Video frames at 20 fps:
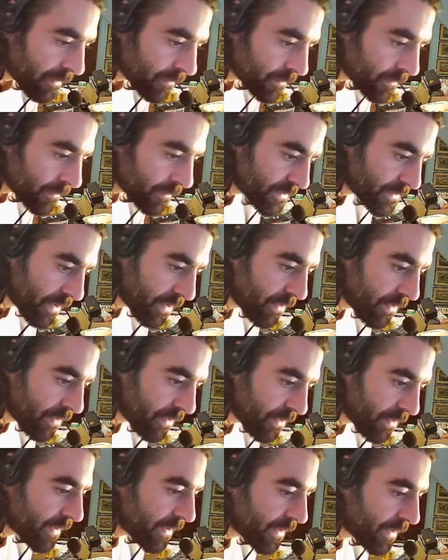So
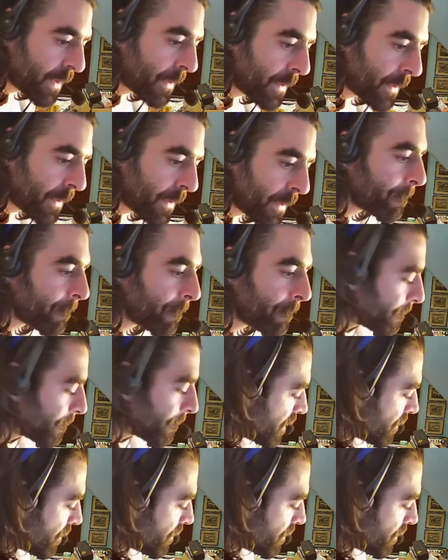maybe